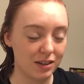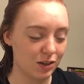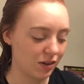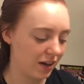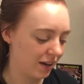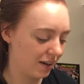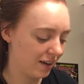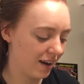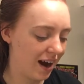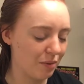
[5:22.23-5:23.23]
So like,
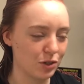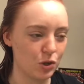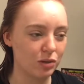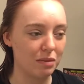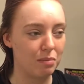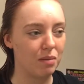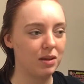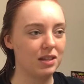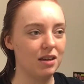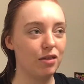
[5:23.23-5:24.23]
I was losing my baby
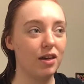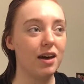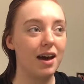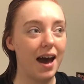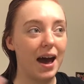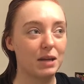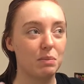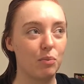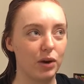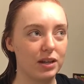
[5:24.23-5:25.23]
teeth as
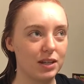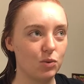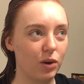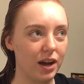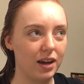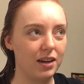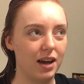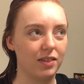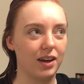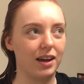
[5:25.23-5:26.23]
my braces were in,
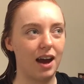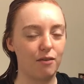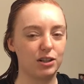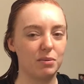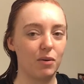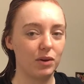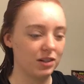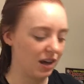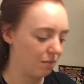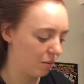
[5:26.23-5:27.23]
and like every time I went
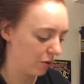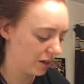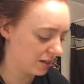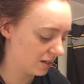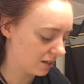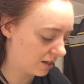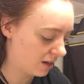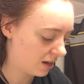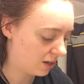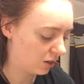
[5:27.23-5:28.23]
to get my braces
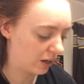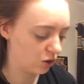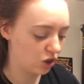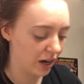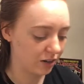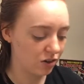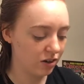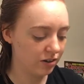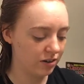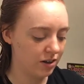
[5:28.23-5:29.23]
like checked
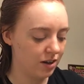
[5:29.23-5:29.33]
on,